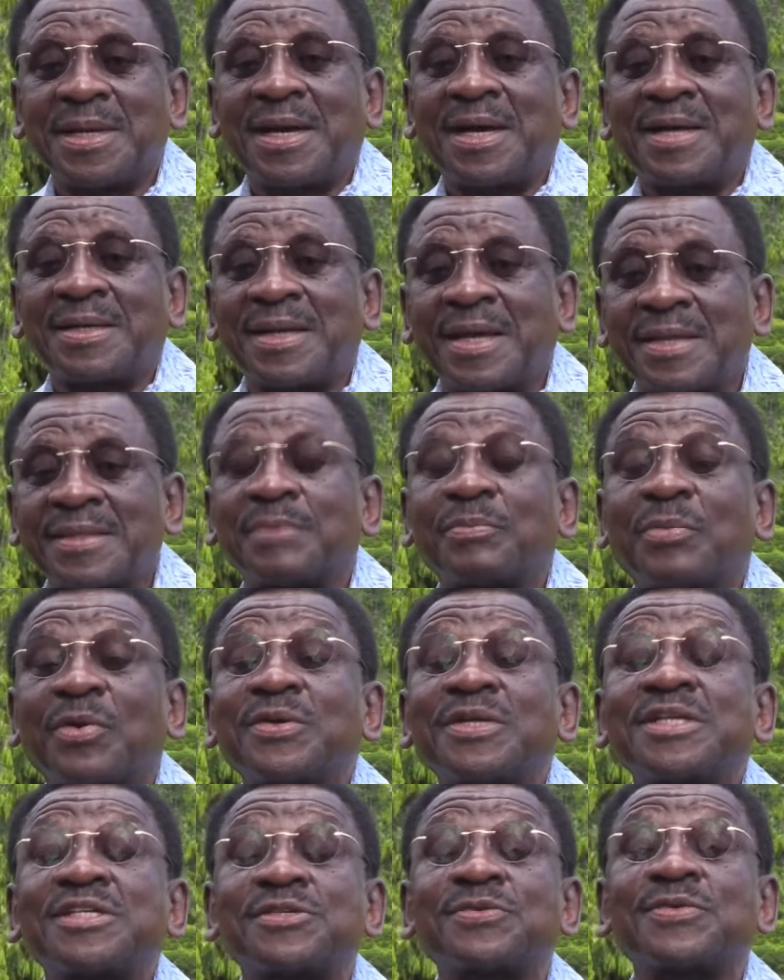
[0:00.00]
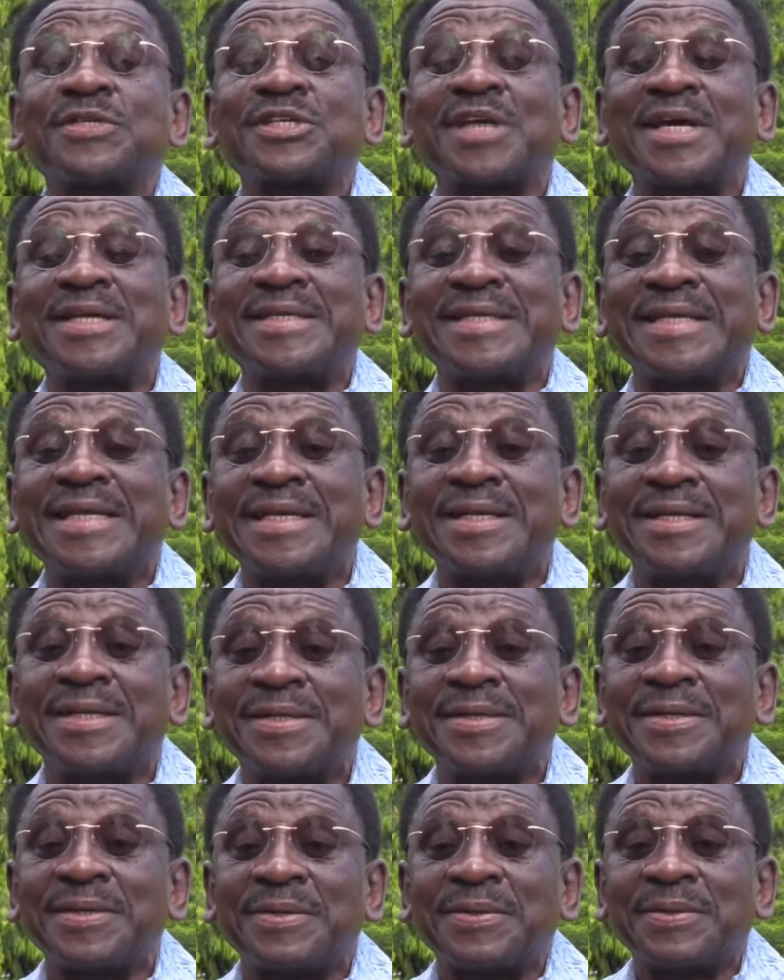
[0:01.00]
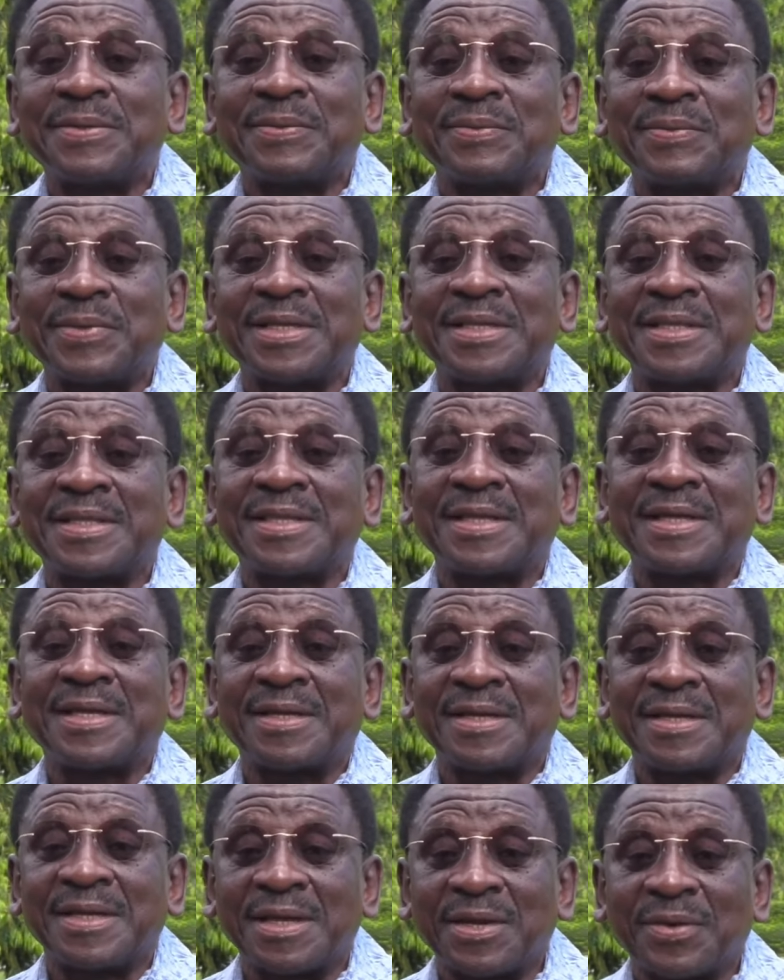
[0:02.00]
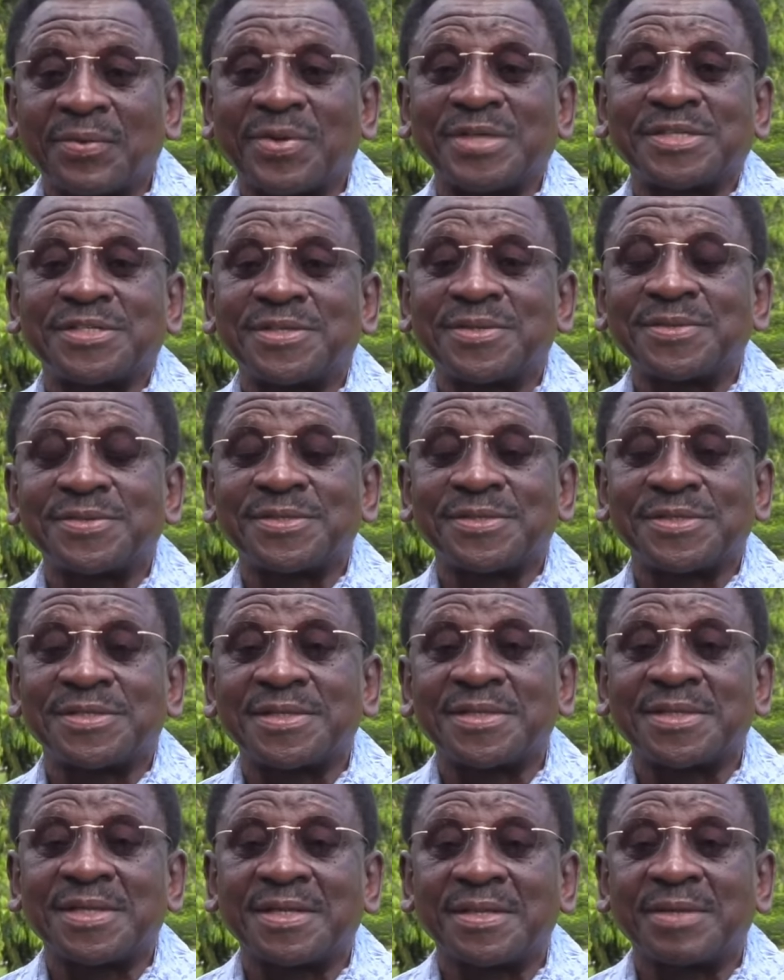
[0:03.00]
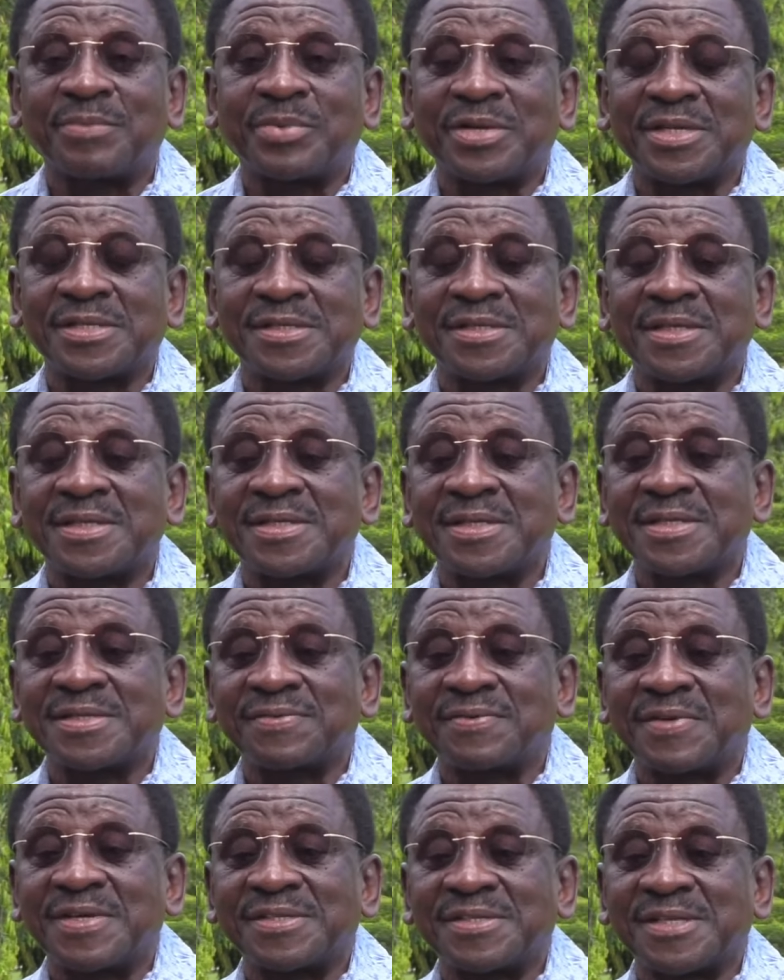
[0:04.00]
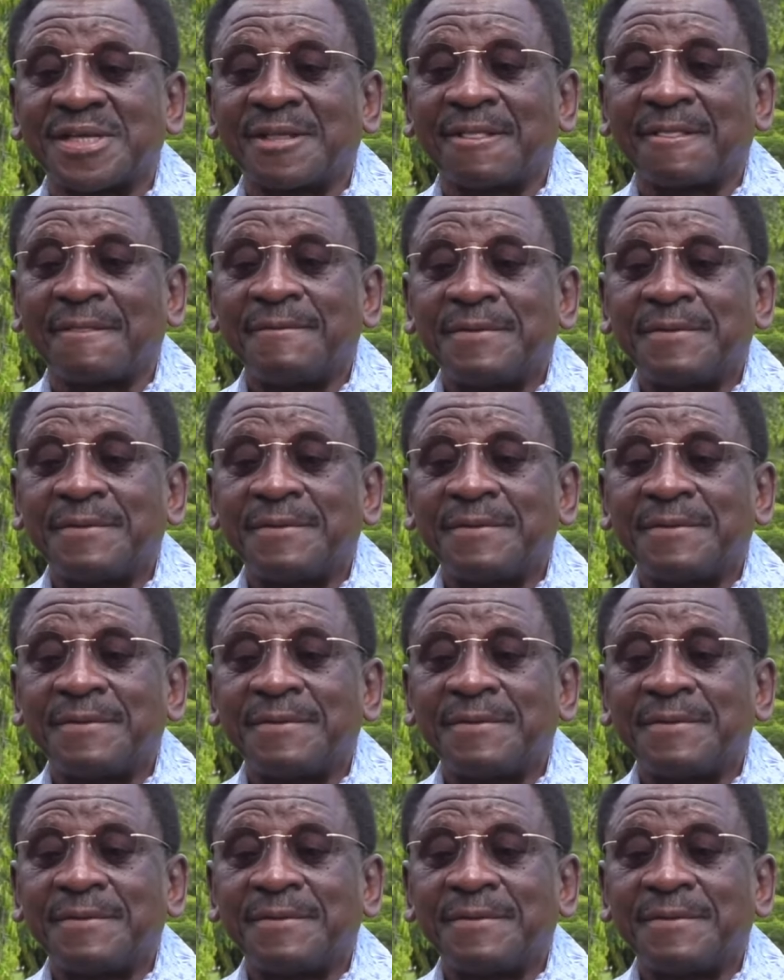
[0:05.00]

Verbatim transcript: and other bodies which can deal with the questions that the president is raising.